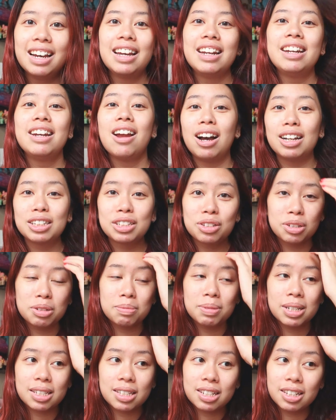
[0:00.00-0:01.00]
not doing
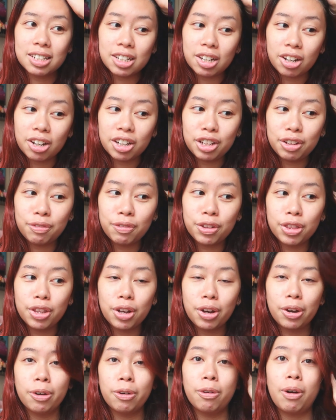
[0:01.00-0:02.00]
my skincare, even
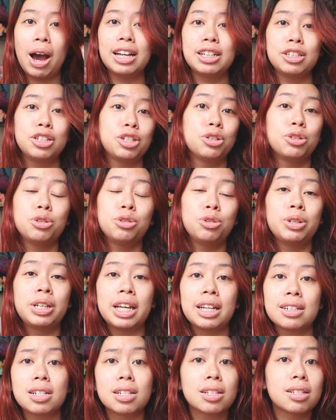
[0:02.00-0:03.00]
though I do
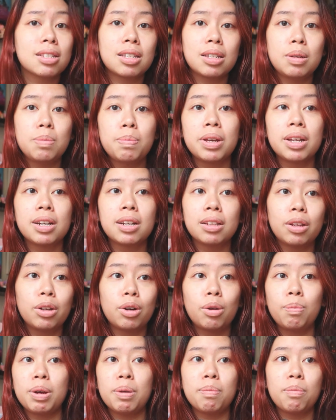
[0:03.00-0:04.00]
get to sleep in a
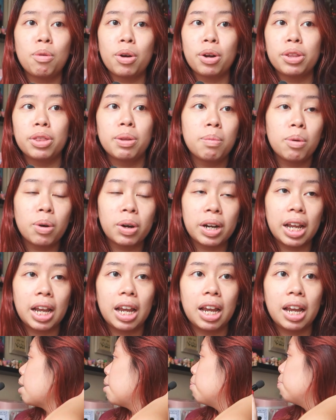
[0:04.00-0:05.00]
little bit more in the
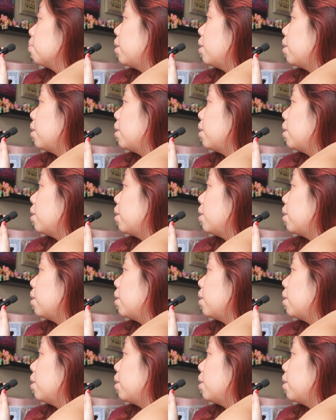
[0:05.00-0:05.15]
morning. I'm